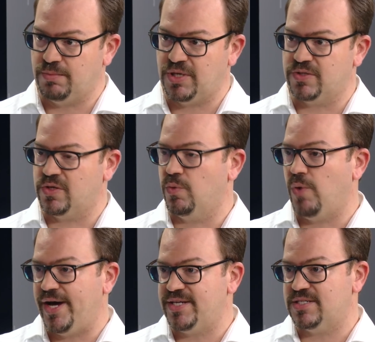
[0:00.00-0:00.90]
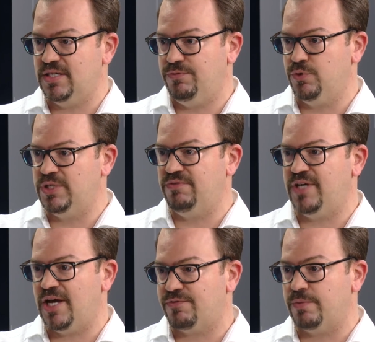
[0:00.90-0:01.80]
because otherwise if you
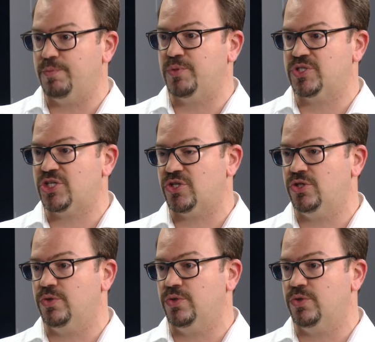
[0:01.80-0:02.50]
deviate from the position